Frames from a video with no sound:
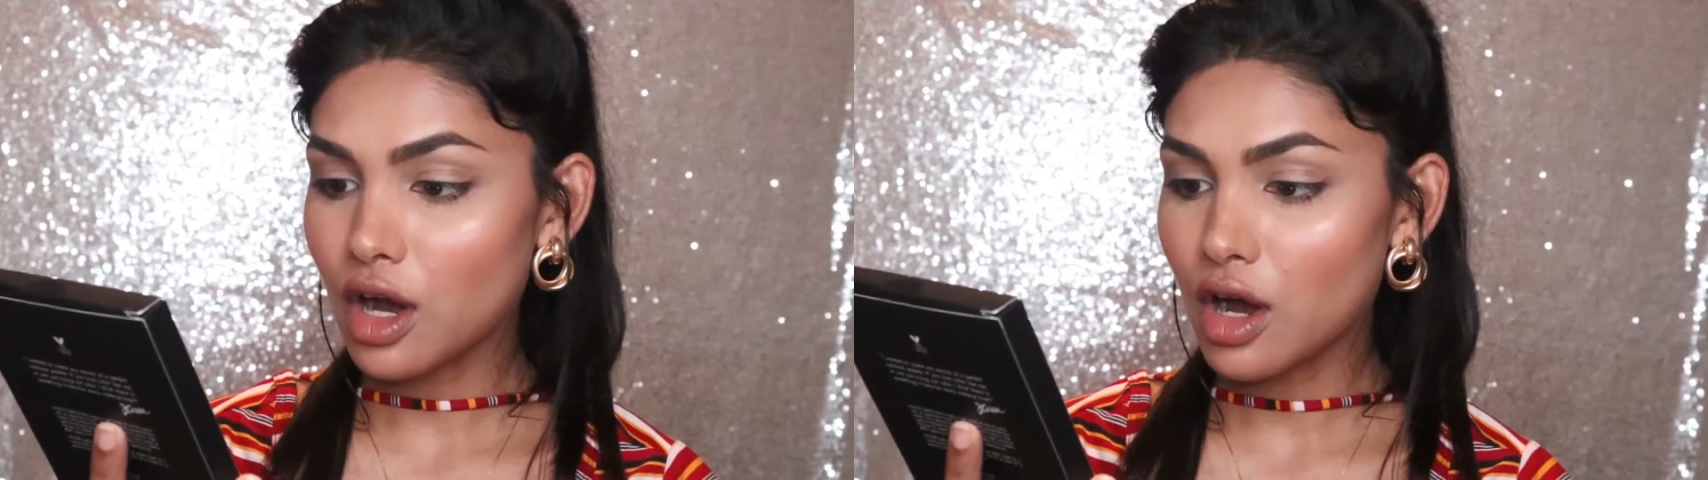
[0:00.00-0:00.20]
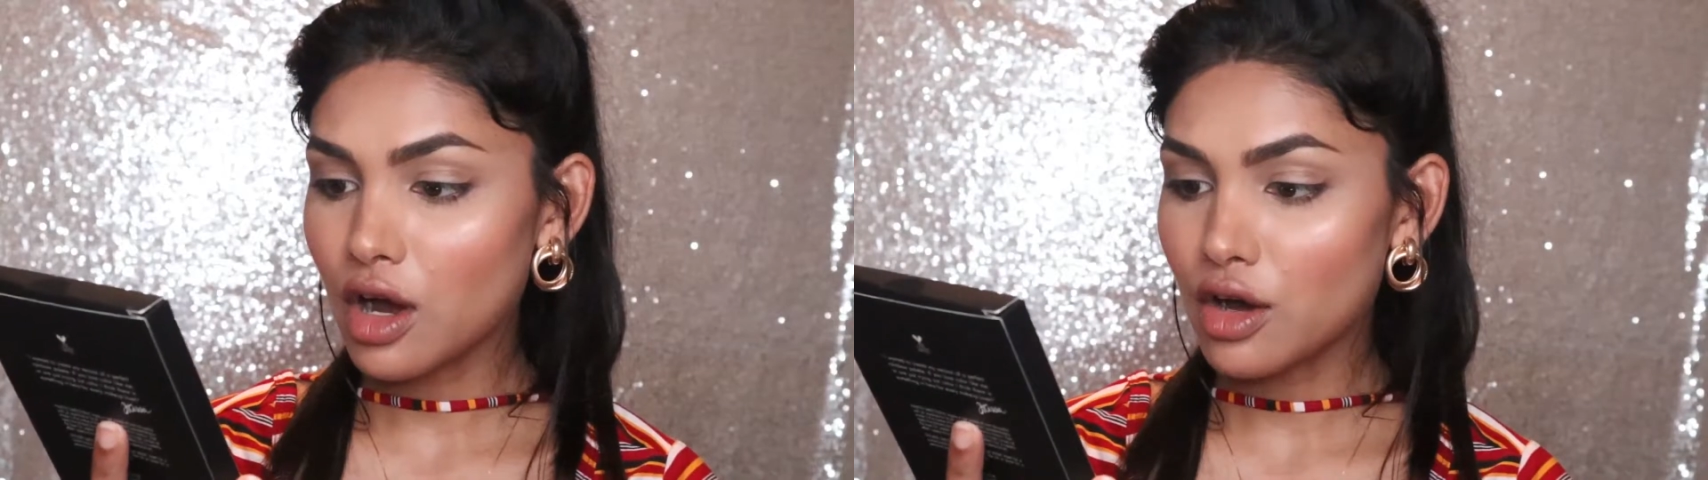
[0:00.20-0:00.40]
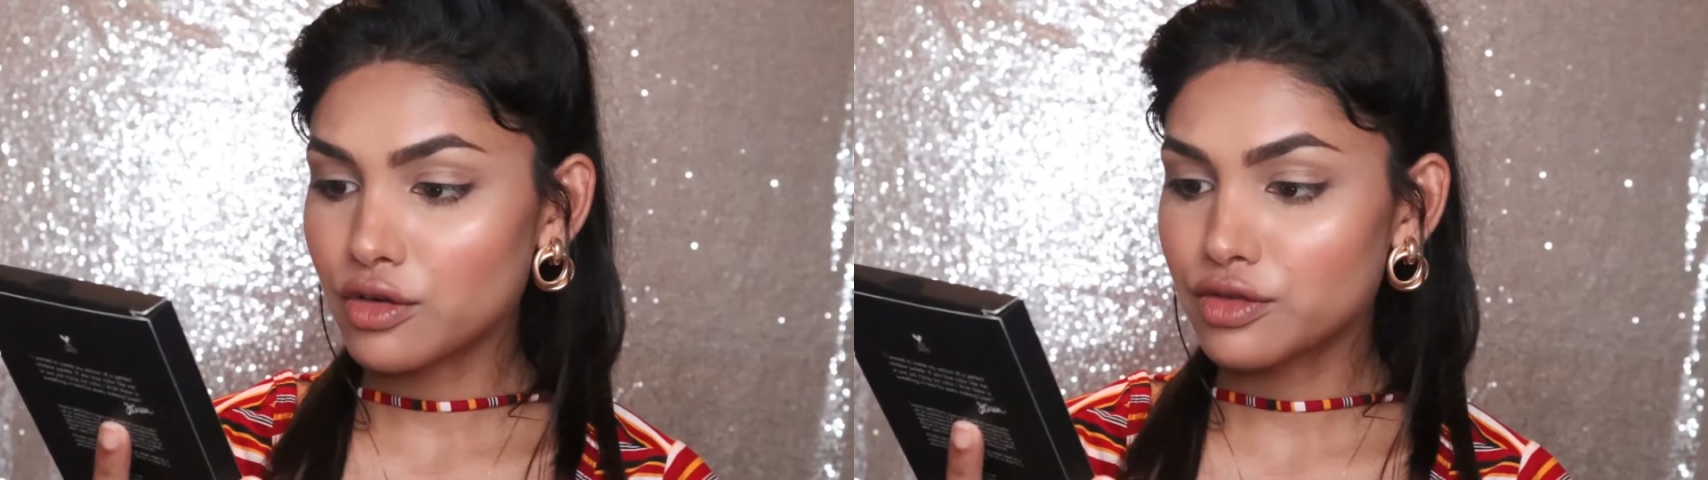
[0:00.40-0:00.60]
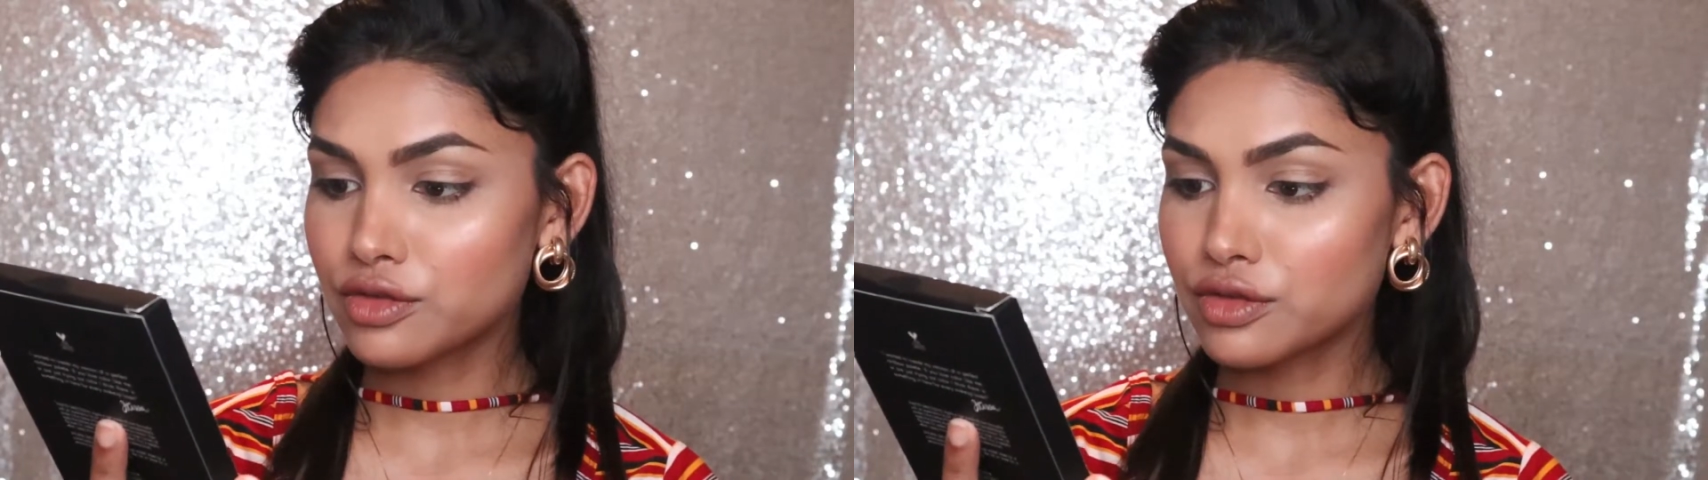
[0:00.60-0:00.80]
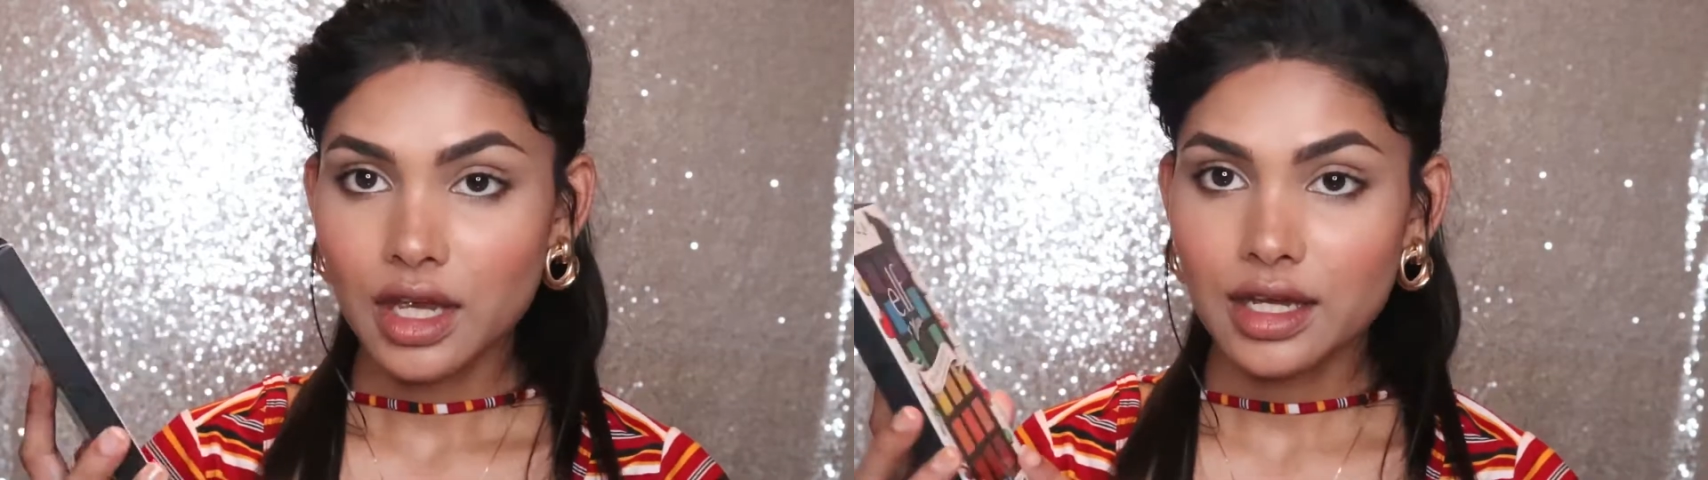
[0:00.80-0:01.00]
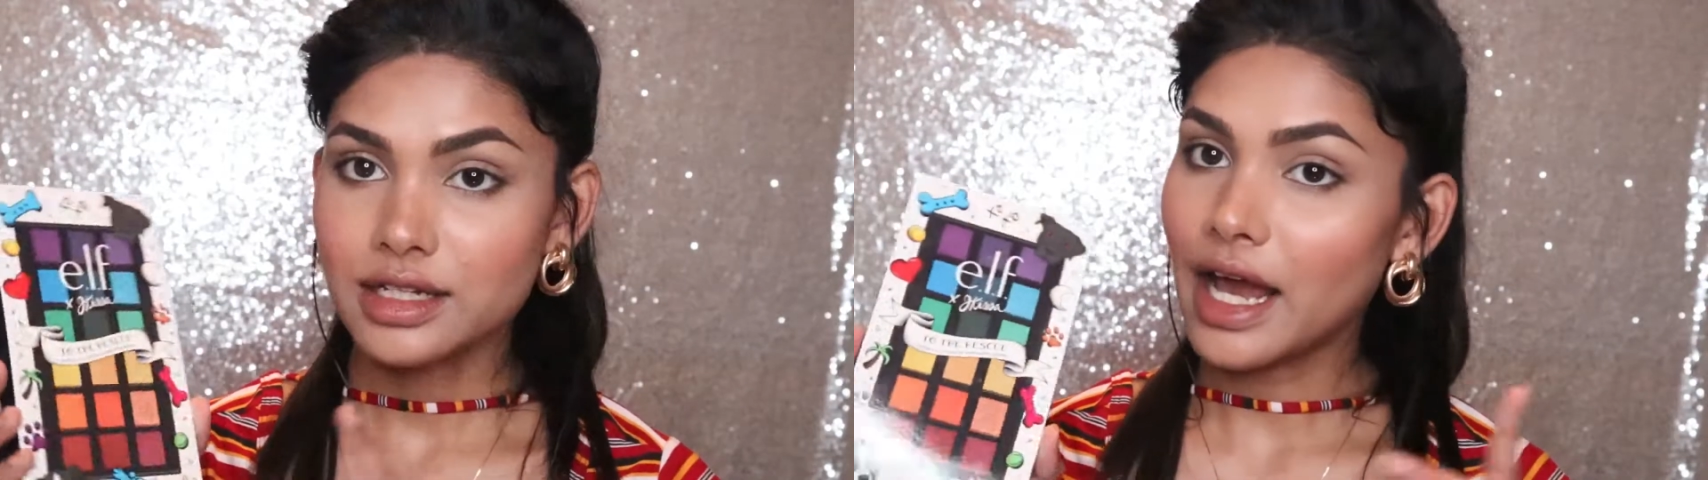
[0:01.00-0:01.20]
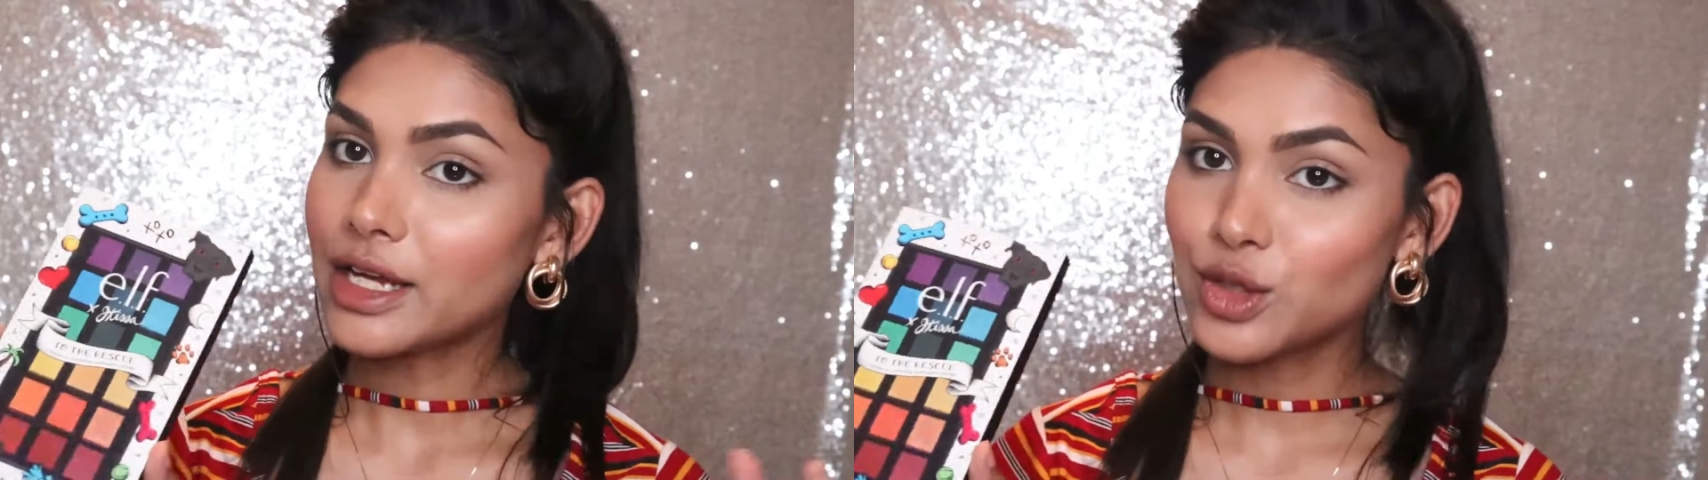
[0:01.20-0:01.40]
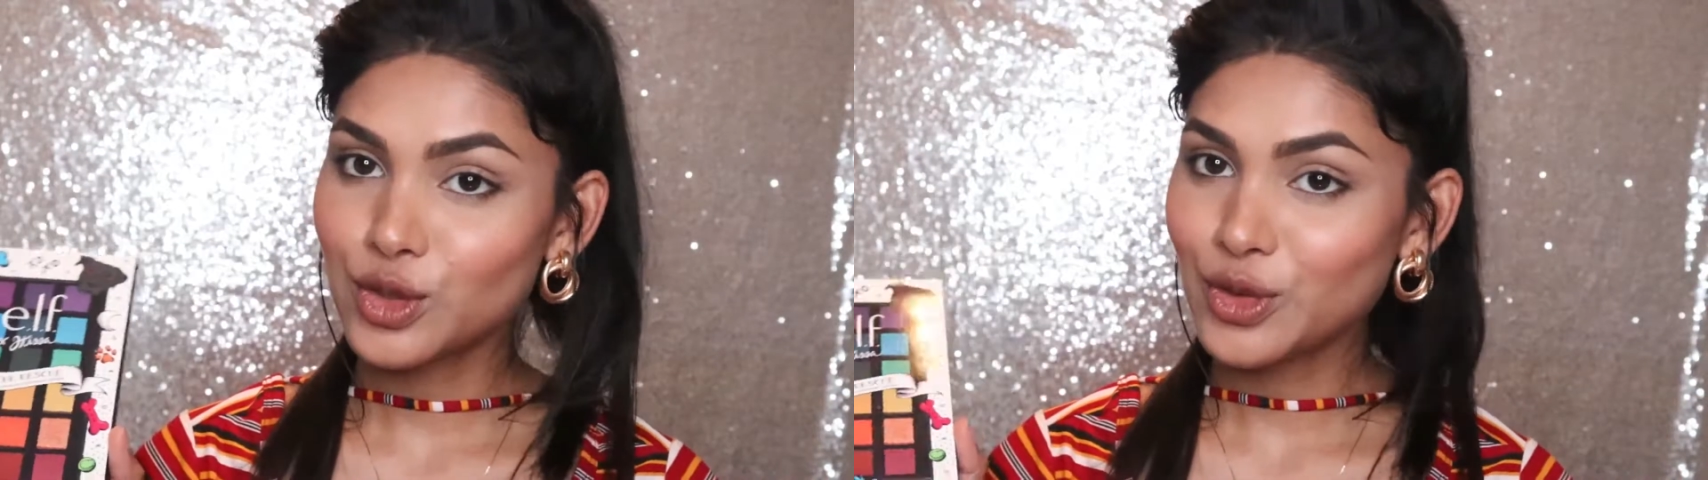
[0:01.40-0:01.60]
of and
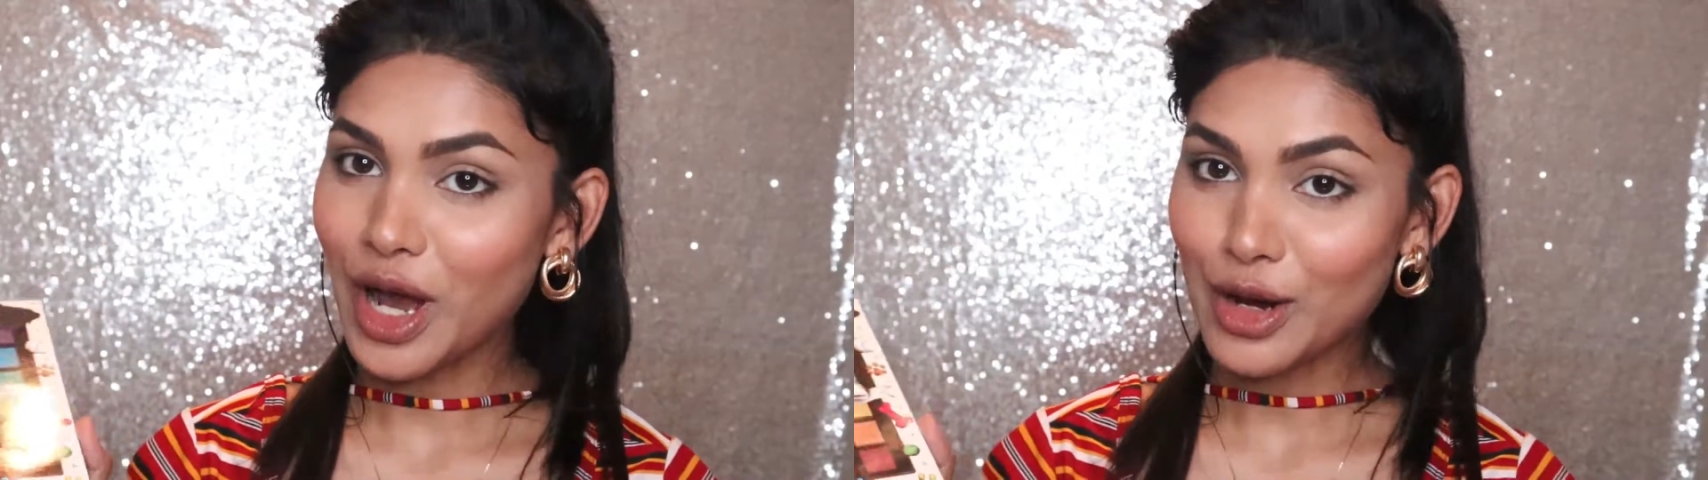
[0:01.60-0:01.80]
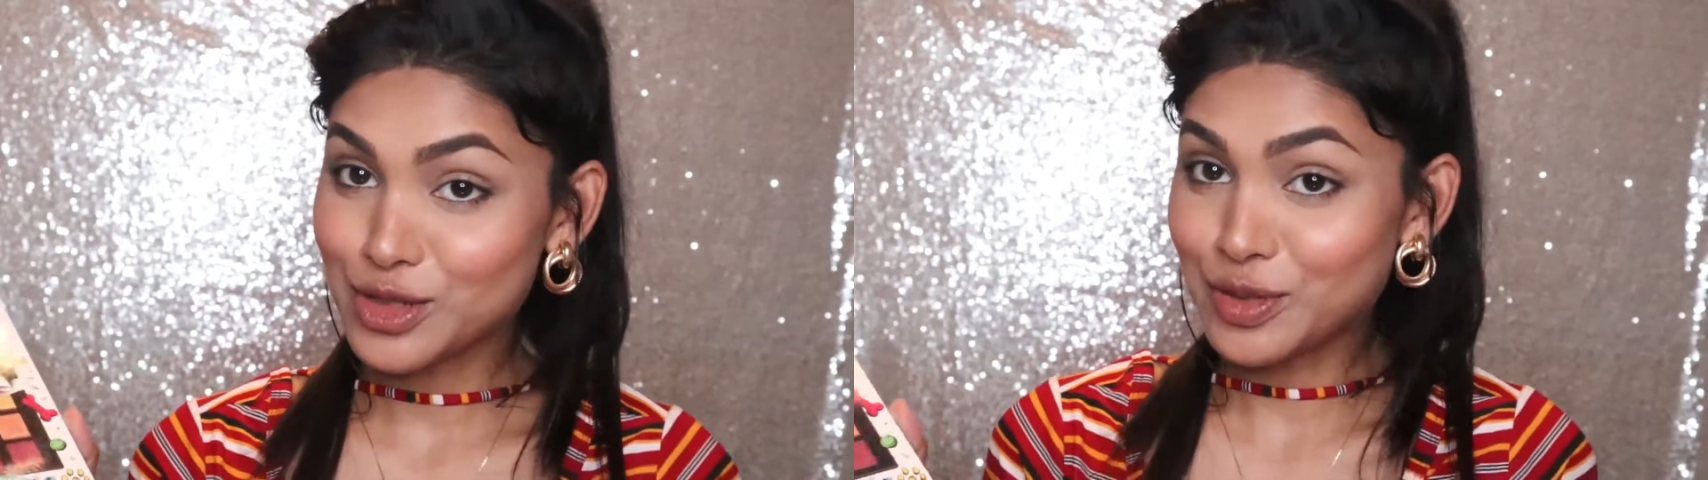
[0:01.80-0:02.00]
I don't know how to